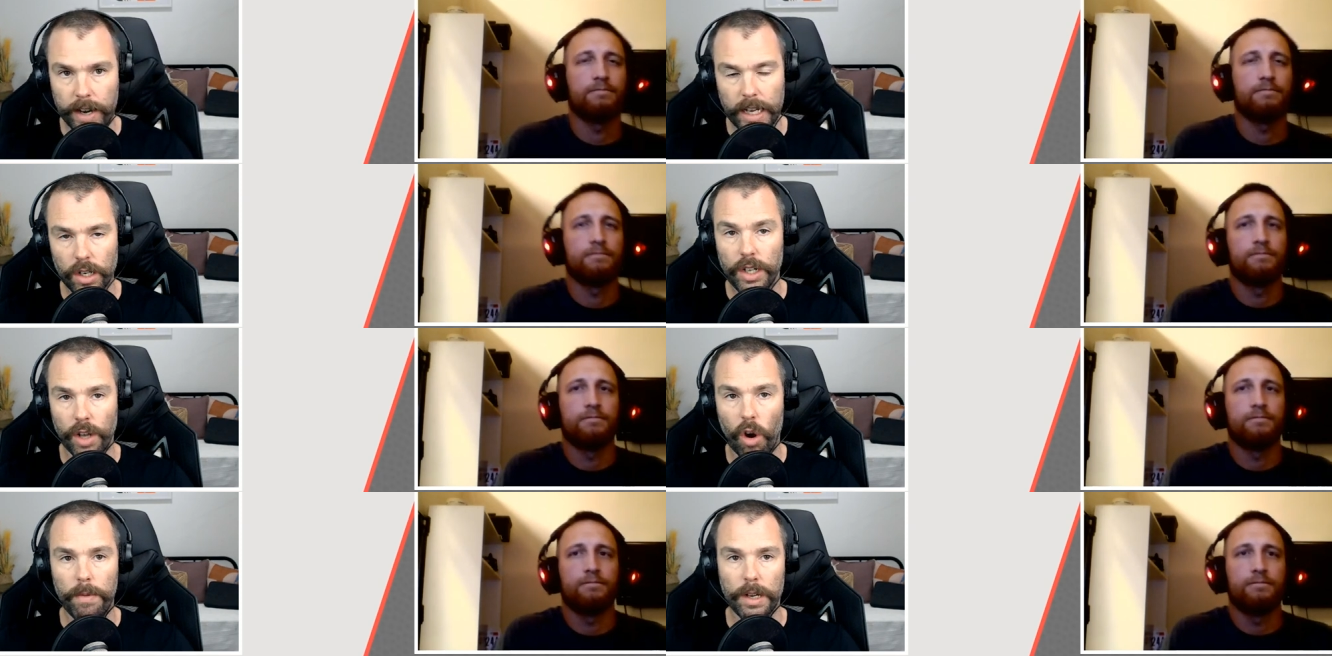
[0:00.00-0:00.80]
Speaker 1: I don't
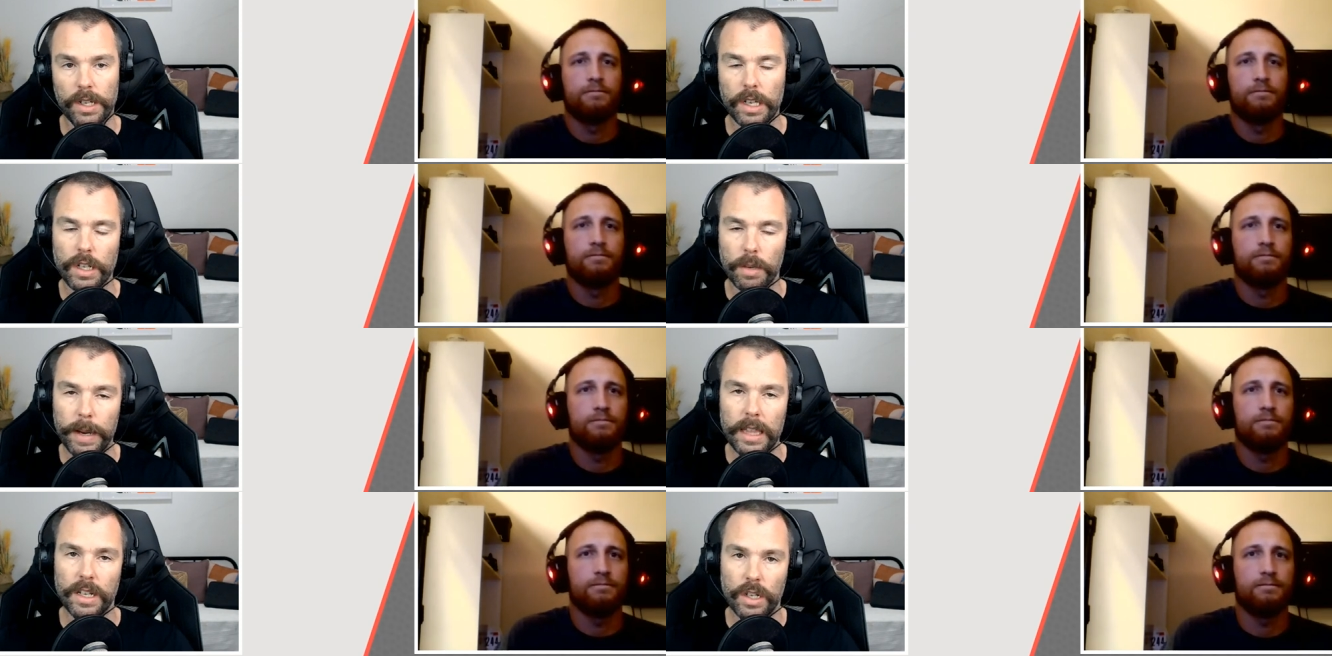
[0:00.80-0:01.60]
because there's to me
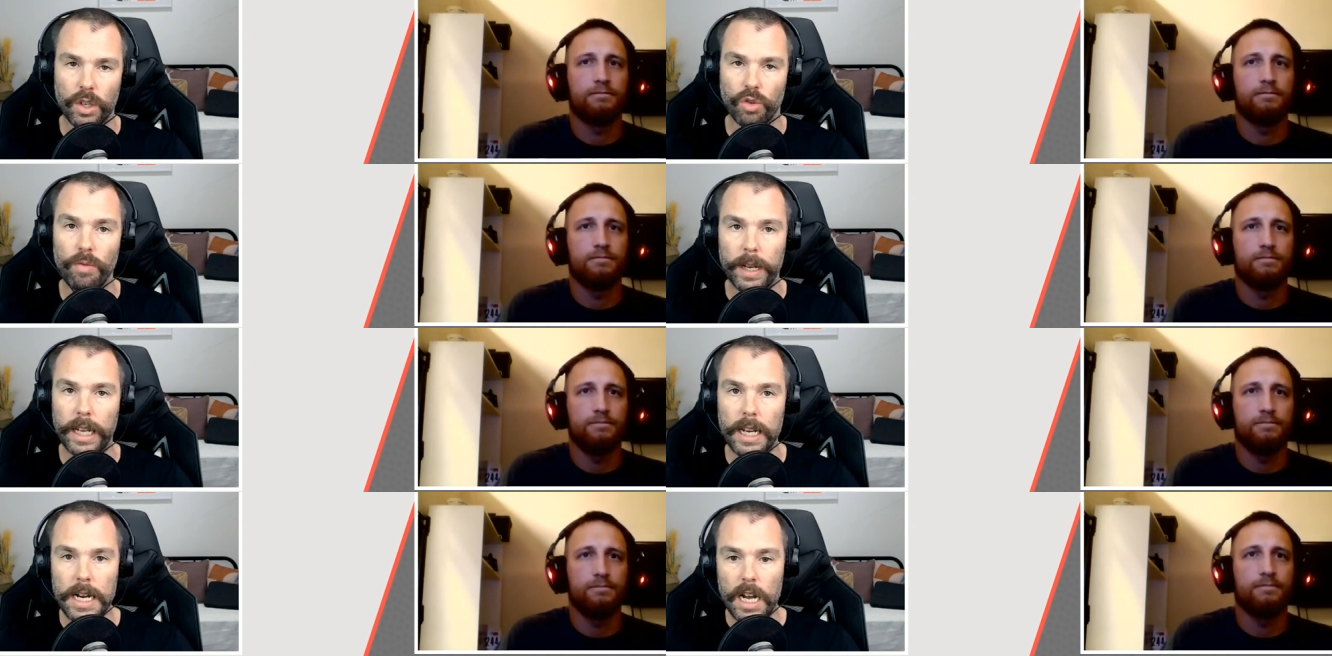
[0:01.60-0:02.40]
there's just too many
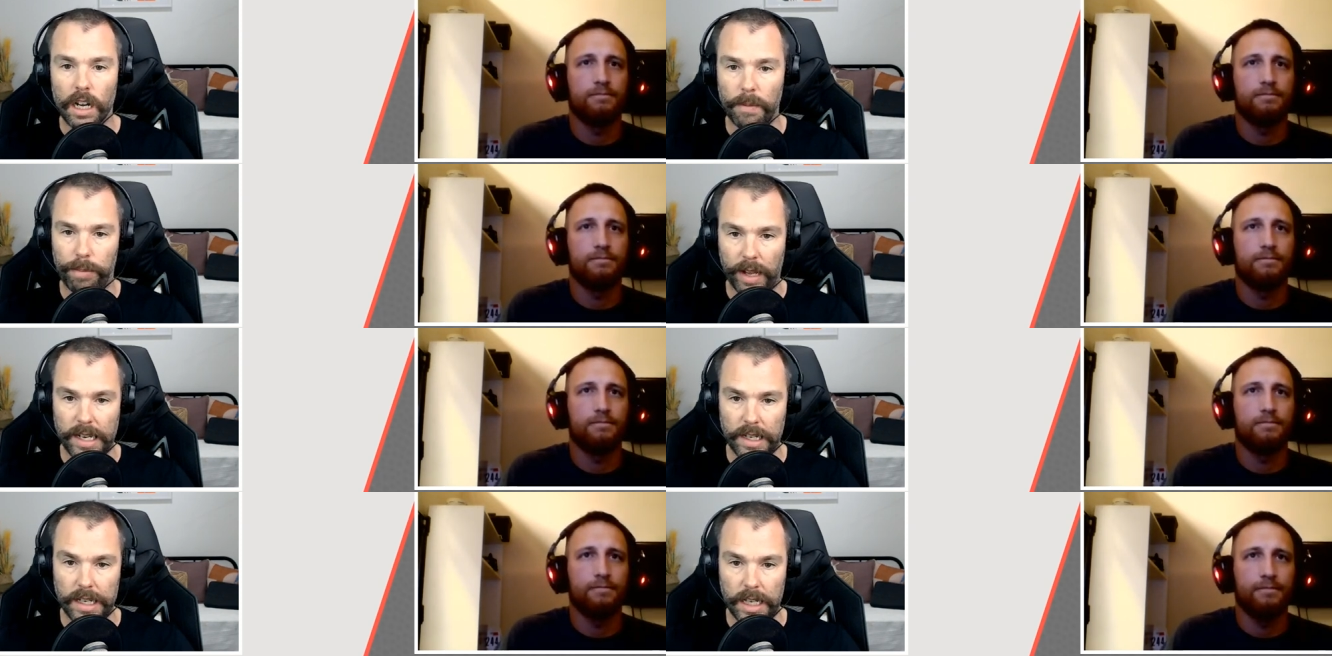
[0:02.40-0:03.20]

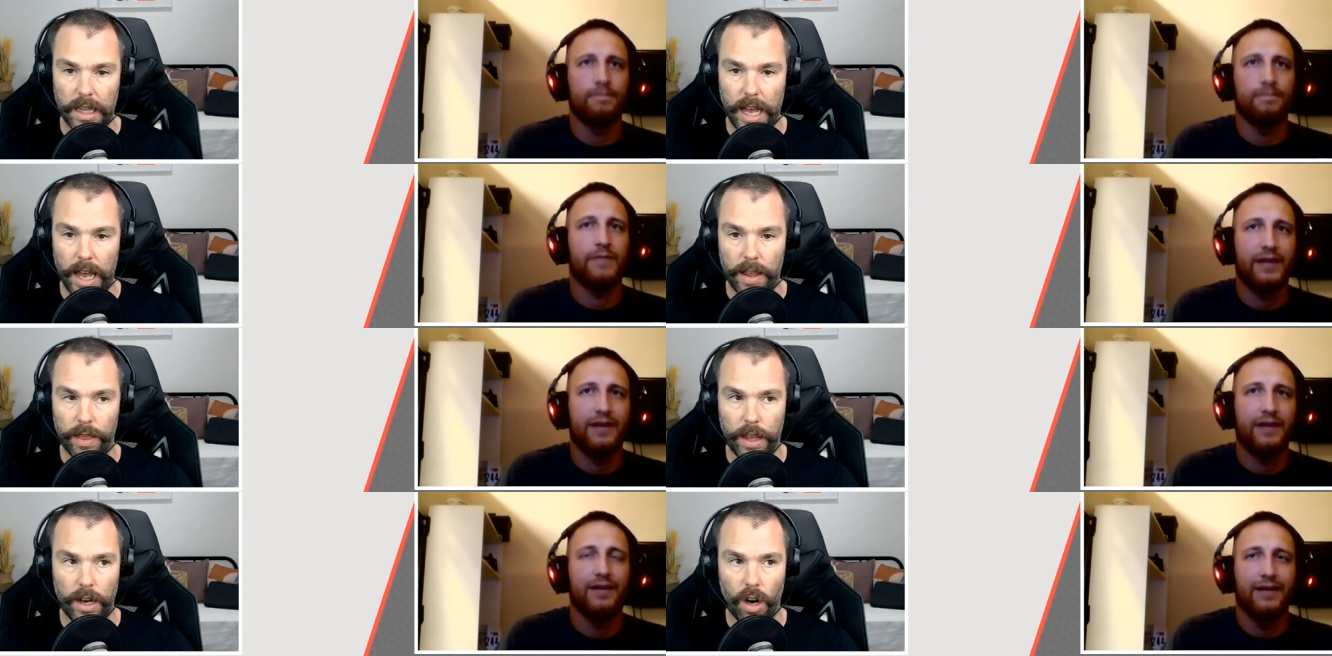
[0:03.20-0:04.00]
complexities in there
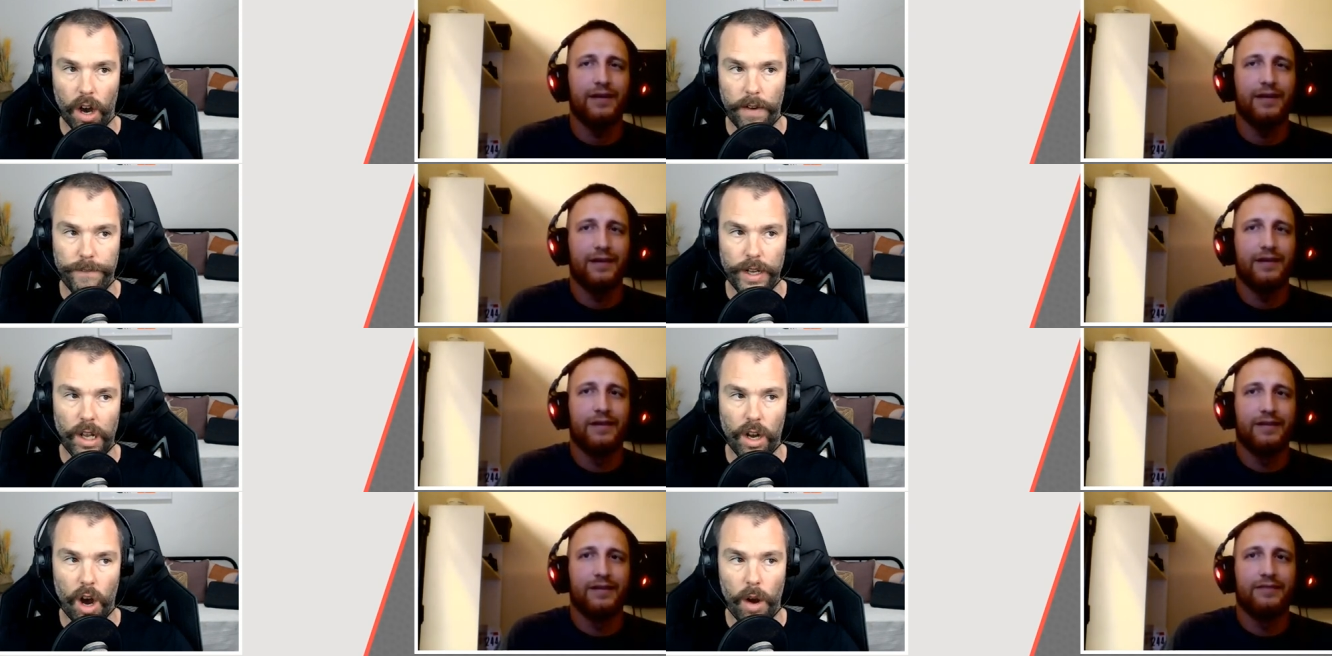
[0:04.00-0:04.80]
that I feel like
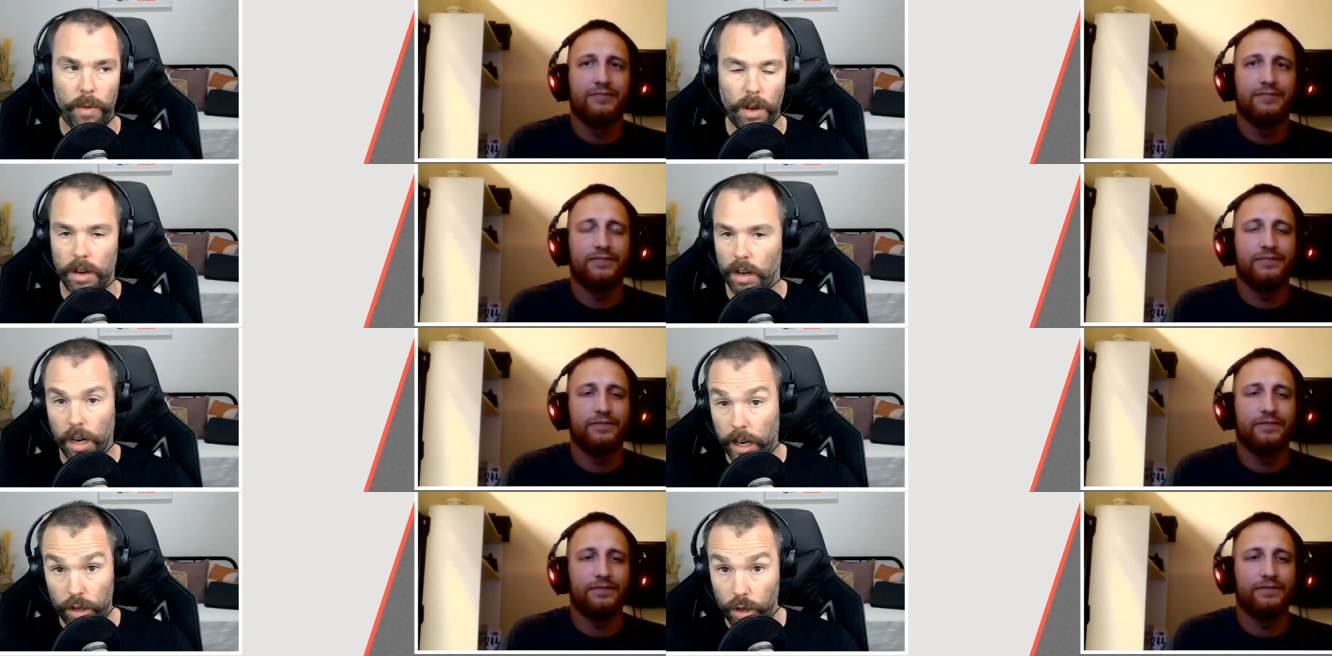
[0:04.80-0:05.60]
I mm, again
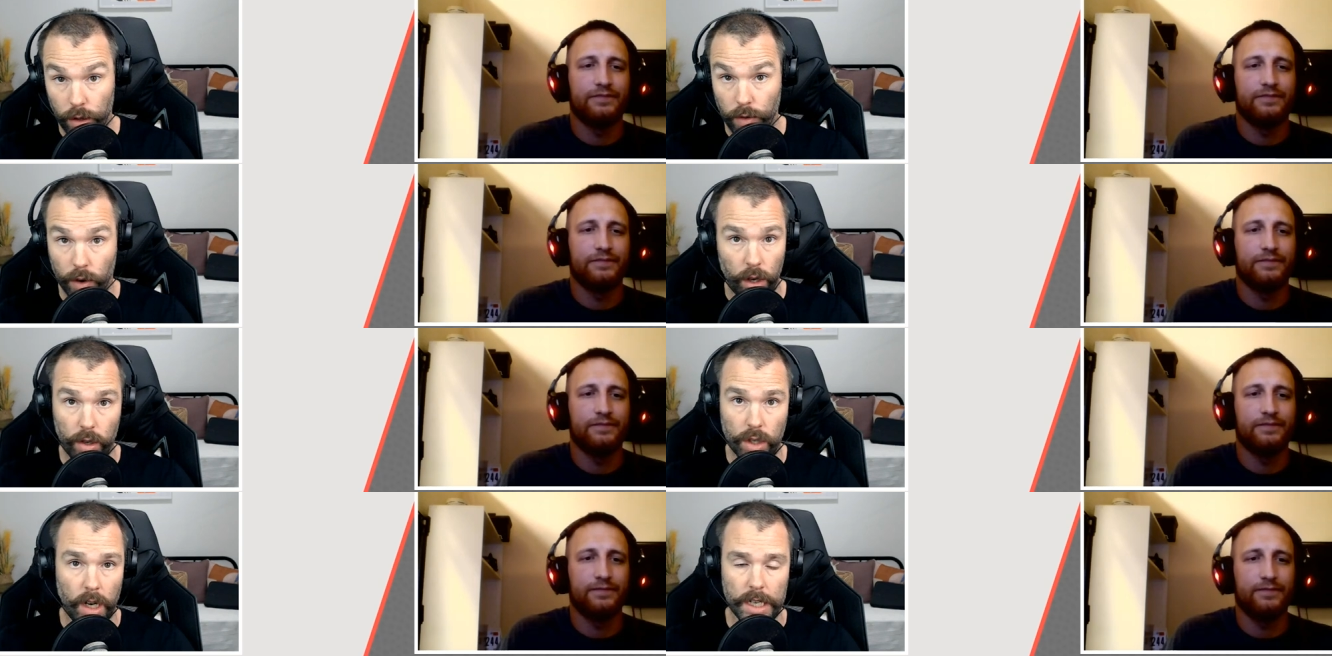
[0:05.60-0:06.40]
you, you've got your
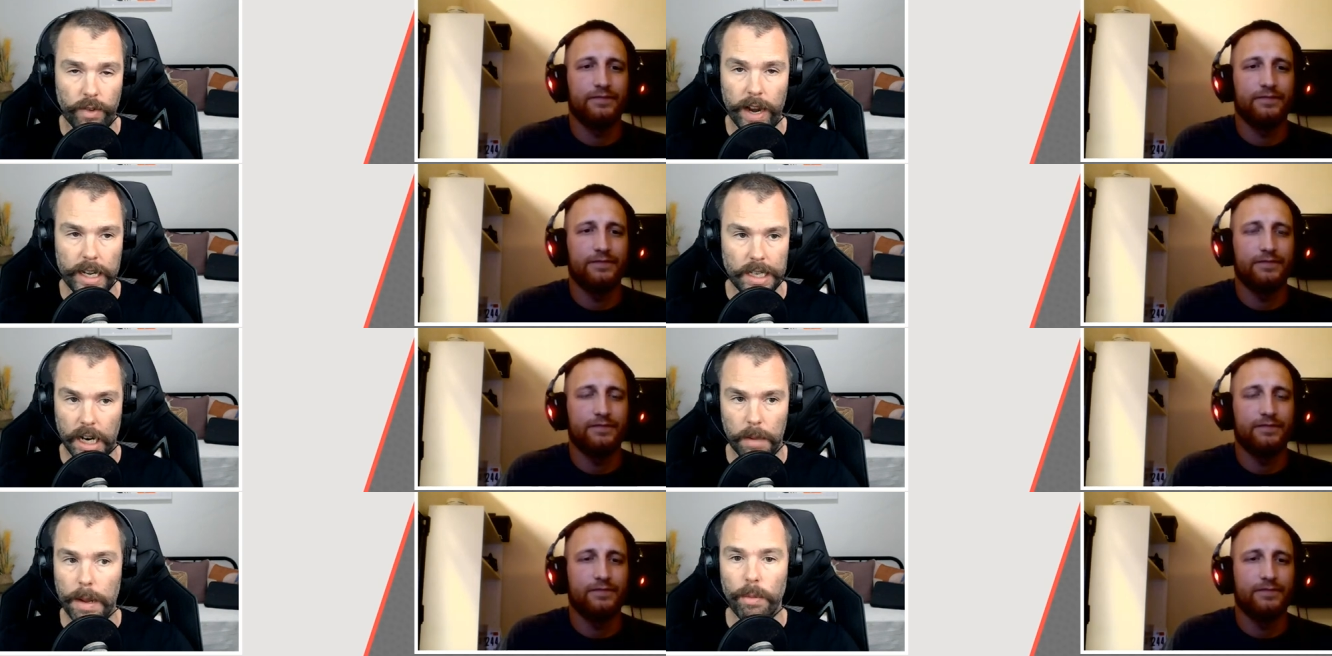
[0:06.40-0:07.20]
dynasty rankings and other
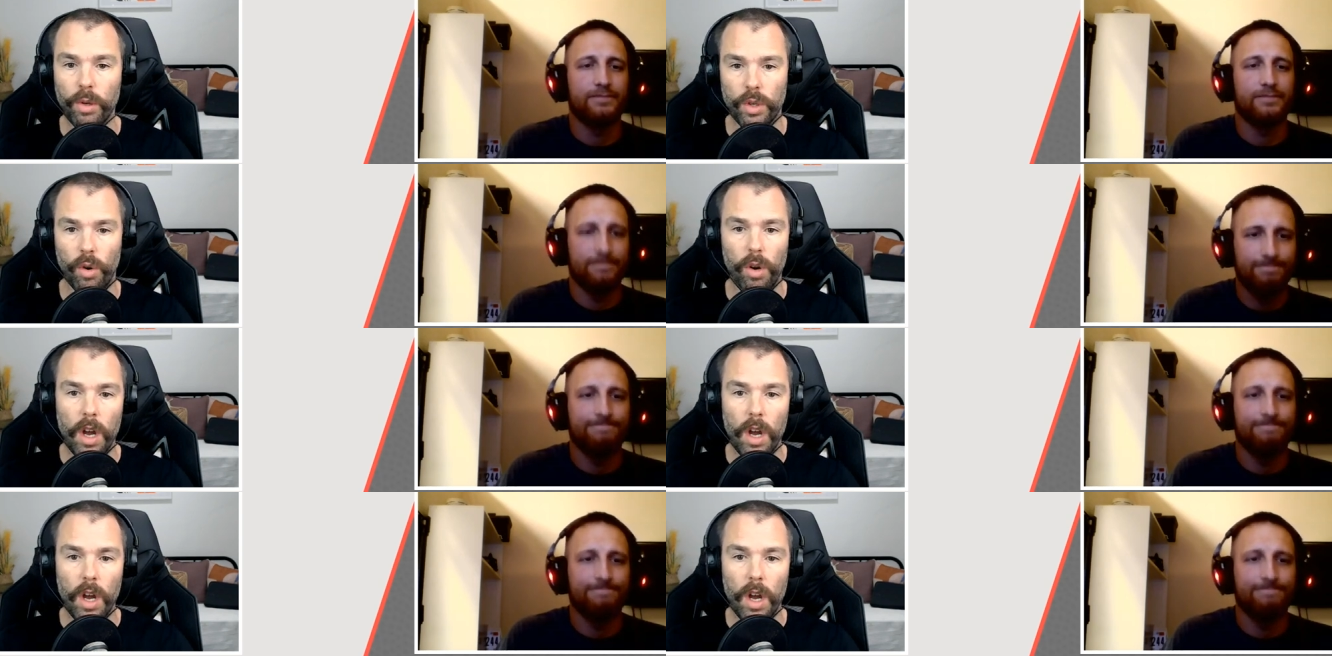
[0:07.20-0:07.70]
people do.